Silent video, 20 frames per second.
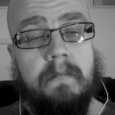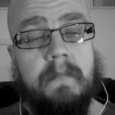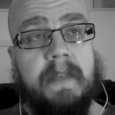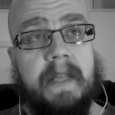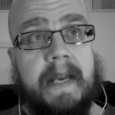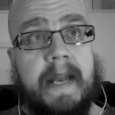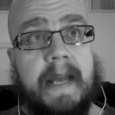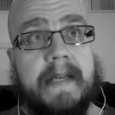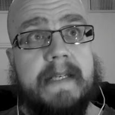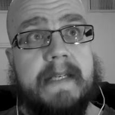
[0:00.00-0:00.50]

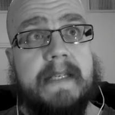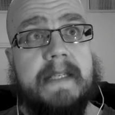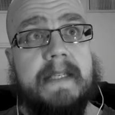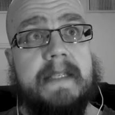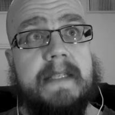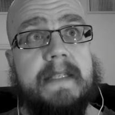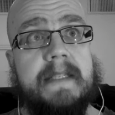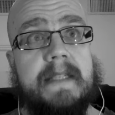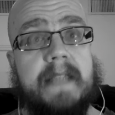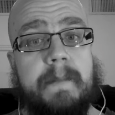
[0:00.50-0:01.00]
the
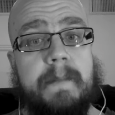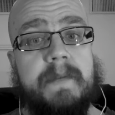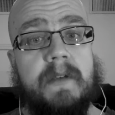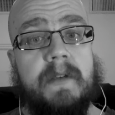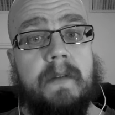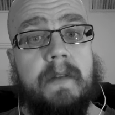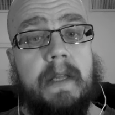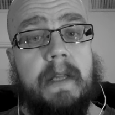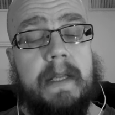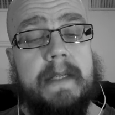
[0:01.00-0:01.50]
next steps
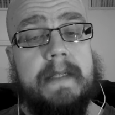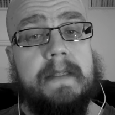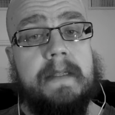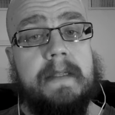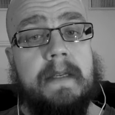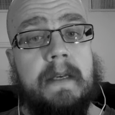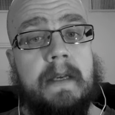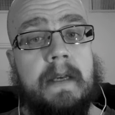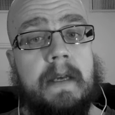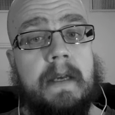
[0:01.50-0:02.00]
on the
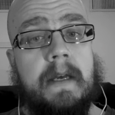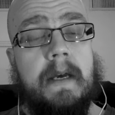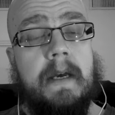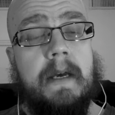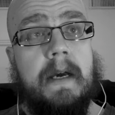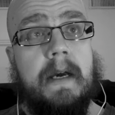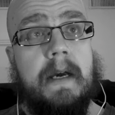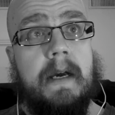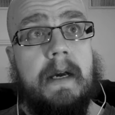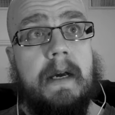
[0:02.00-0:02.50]
list,
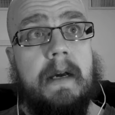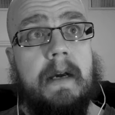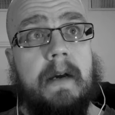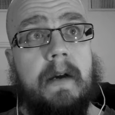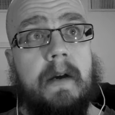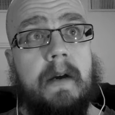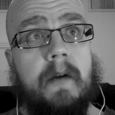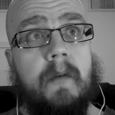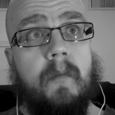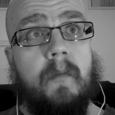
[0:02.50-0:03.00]
uh,